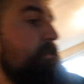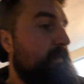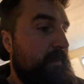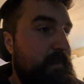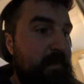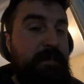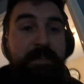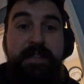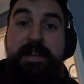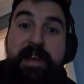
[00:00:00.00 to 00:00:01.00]
So
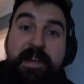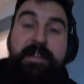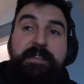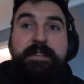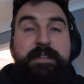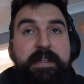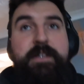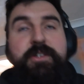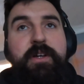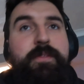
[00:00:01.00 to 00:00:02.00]
that's the
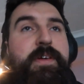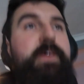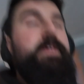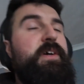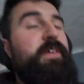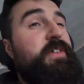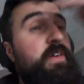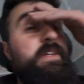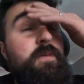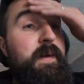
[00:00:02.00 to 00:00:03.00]
next job. We've got all the
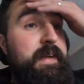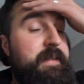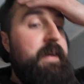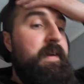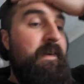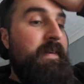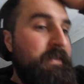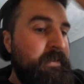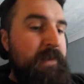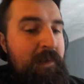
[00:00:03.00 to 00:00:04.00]
sockets wired,
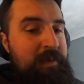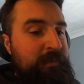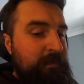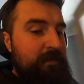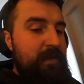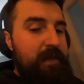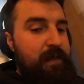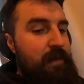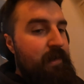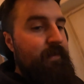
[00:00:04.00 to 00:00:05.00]

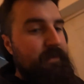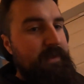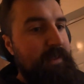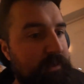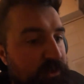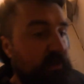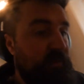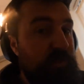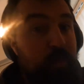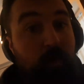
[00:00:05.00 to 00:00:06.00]
and then there's
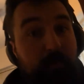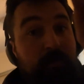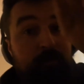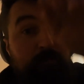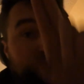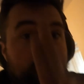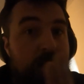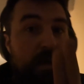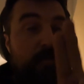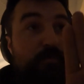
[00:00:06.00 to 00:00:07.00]
just one
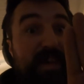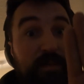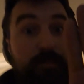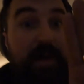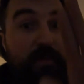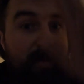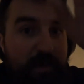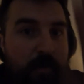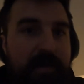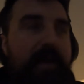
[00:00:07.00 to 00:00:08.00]
ring, part of the
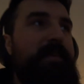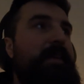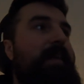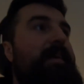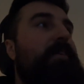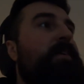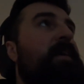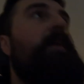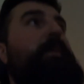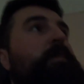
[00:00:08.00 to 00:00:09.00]
ring coming down to the garage.
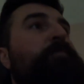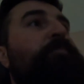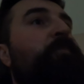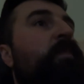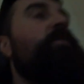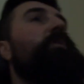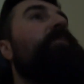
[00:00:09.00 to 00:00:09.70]
So